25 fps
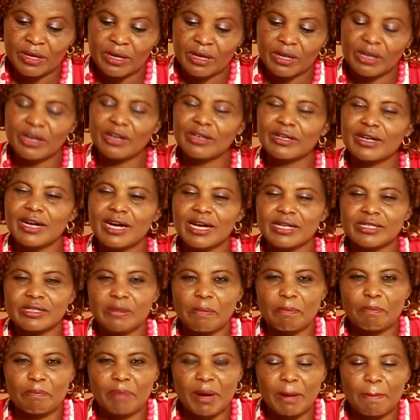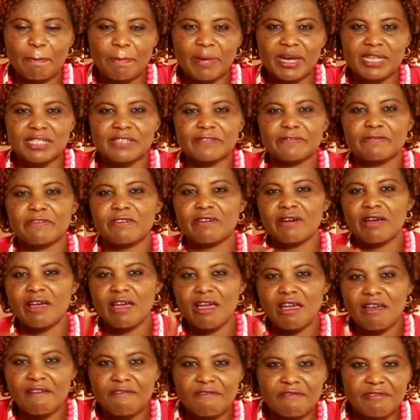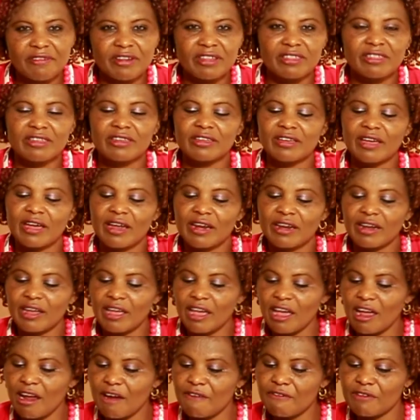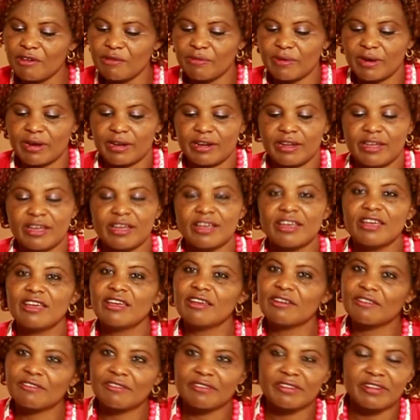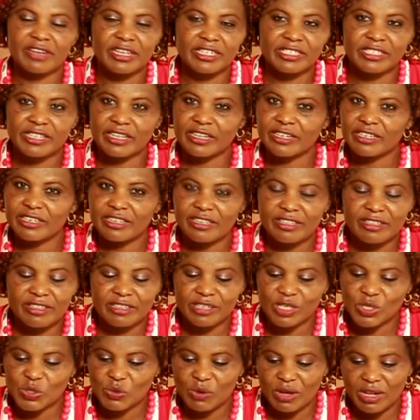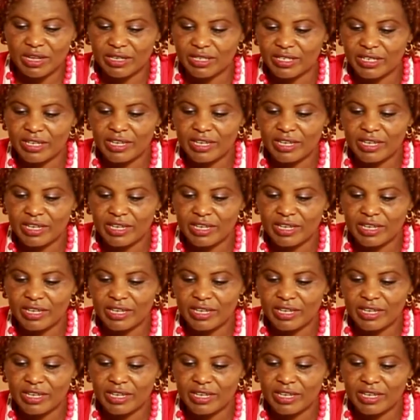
God has a purpose for everything and everyone He created in this world.